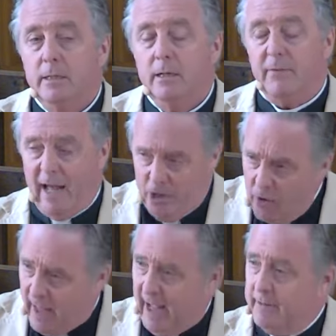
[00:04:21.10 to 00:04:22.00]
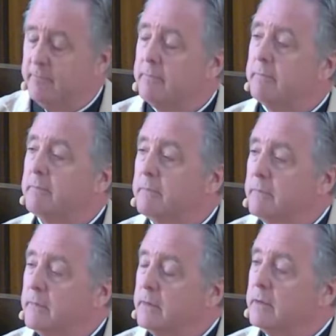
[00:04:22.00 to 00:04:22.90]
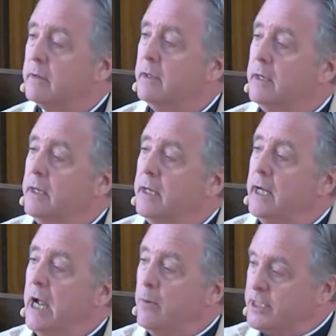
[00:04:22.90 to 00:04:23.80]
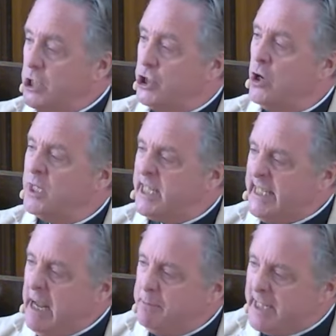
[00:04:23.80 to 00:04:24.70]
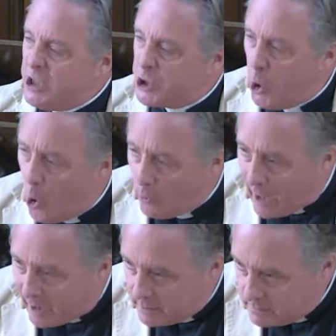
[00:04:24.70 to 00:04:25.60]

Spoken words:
fact, I know that. He was a Jew steeped in Torah.